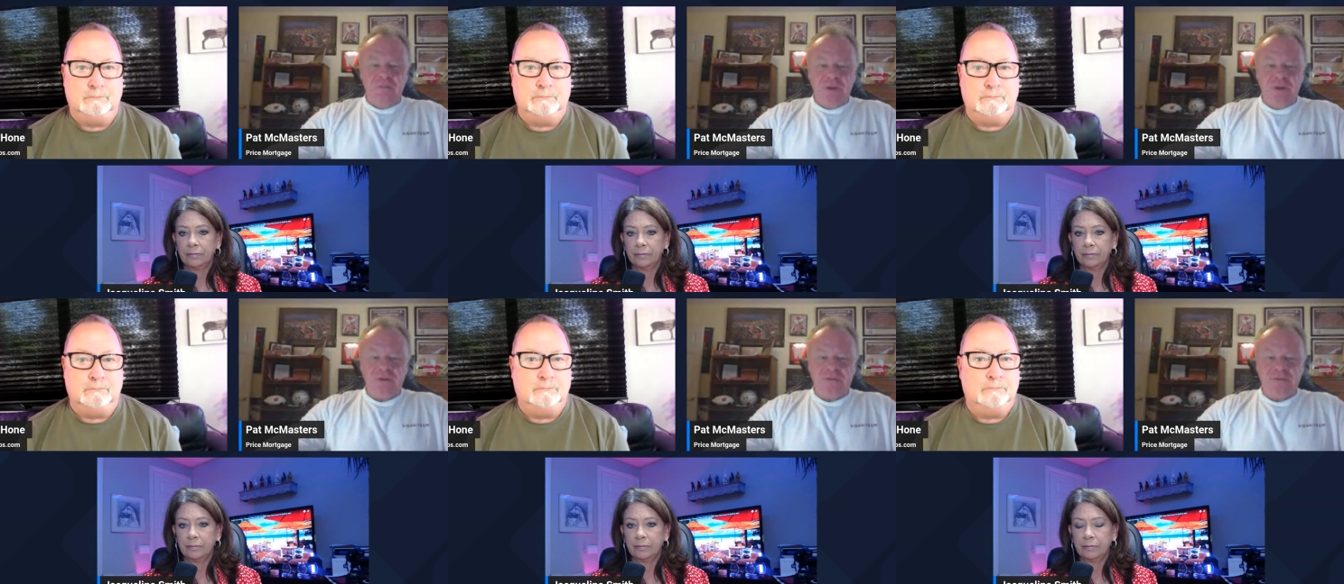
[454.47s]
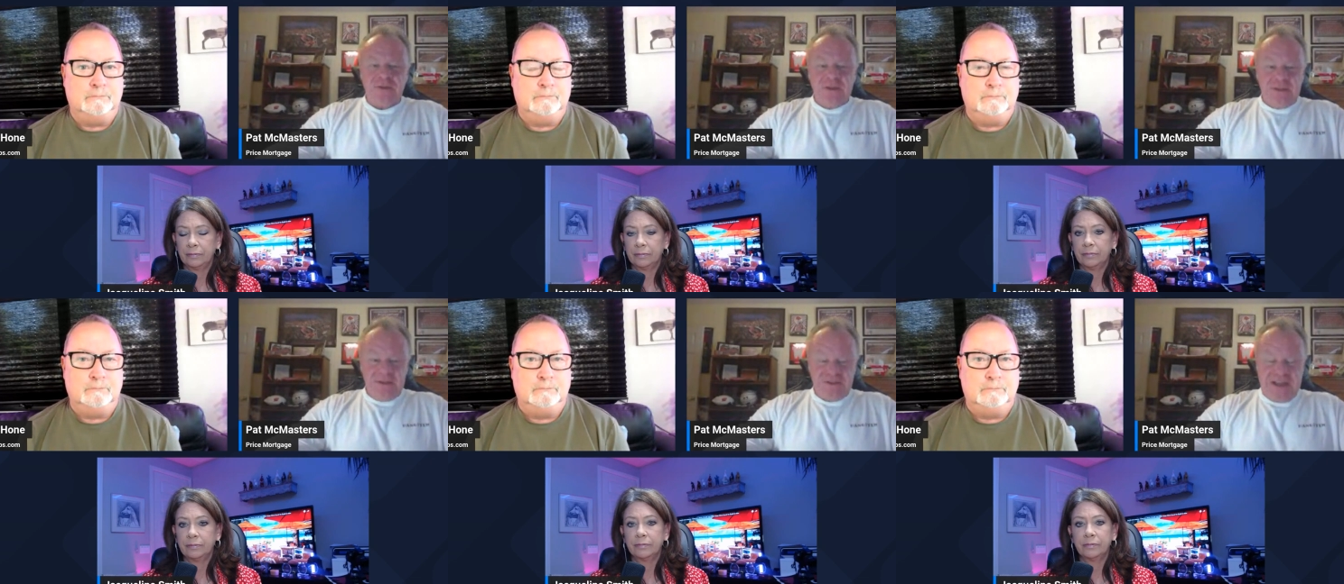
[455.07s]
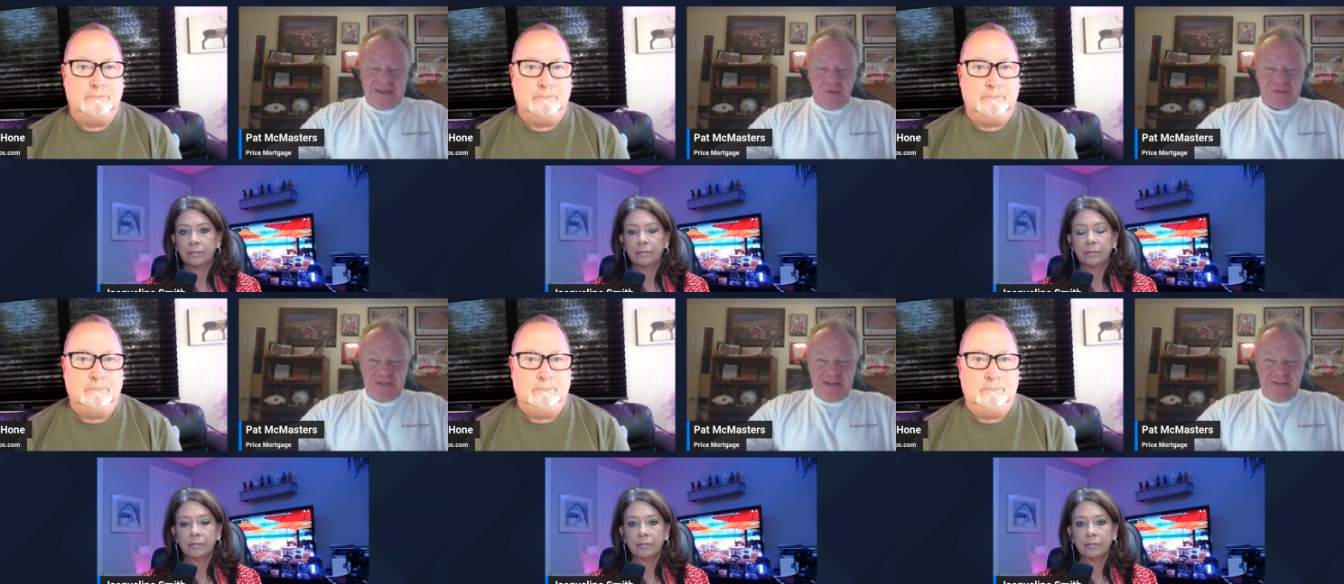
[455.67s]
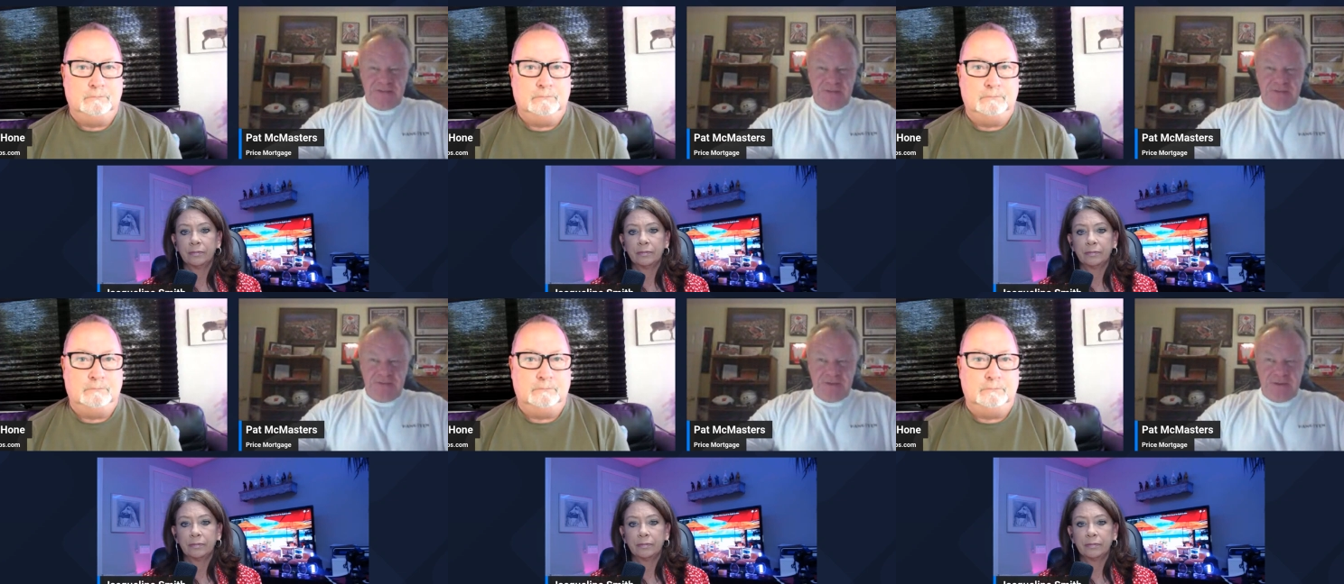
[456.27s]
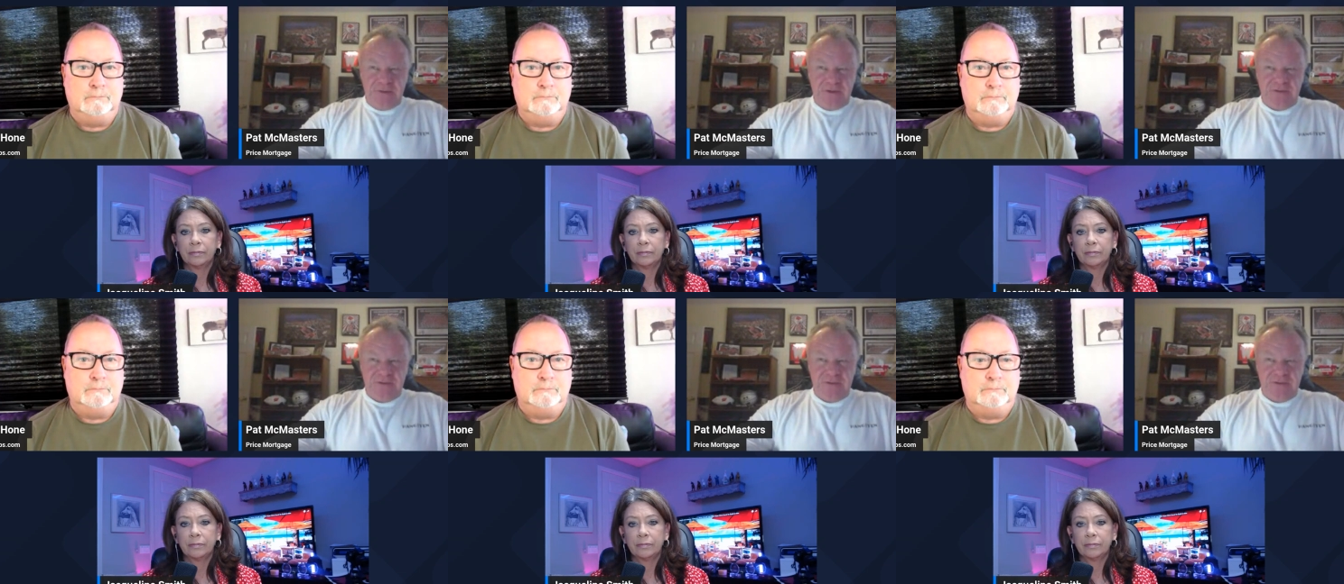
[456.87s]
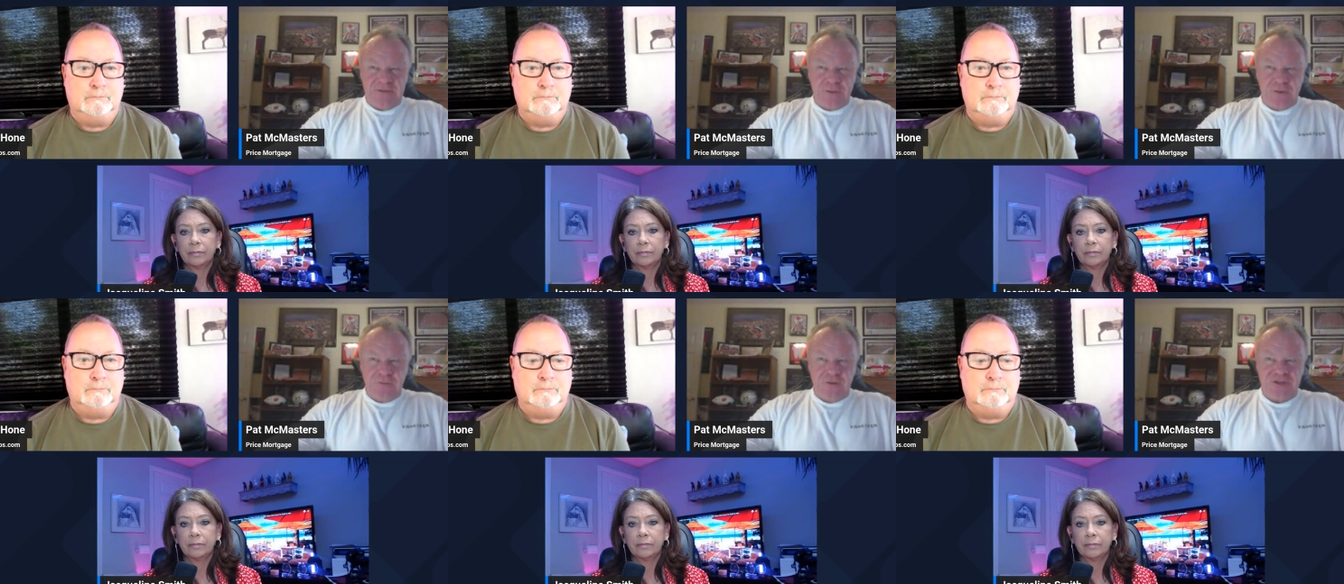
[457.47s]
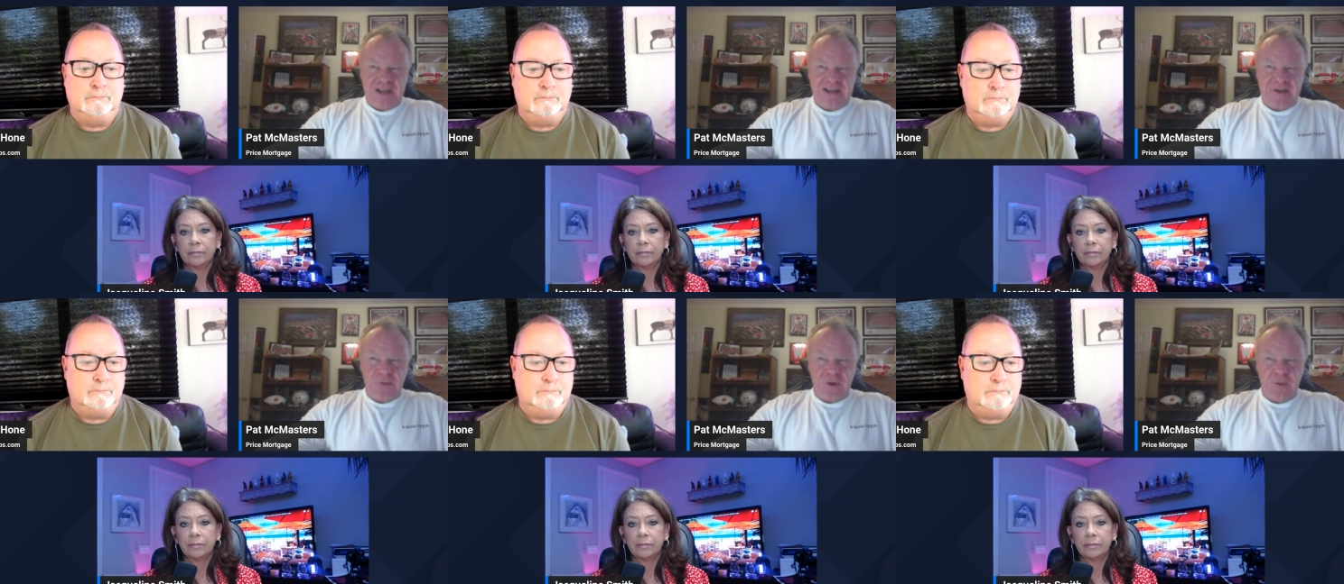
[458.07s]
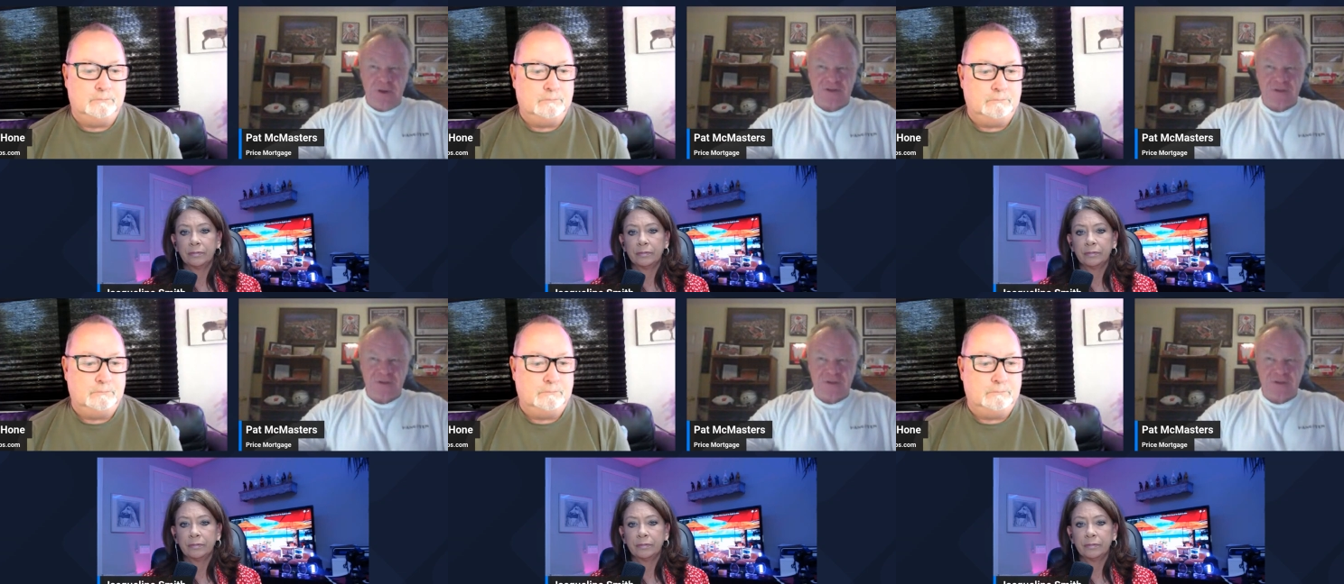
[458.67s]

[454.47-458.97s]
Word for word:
Speaker 1: You know, like Jackie was saying, I'm going to scoot over to Jackie real quick.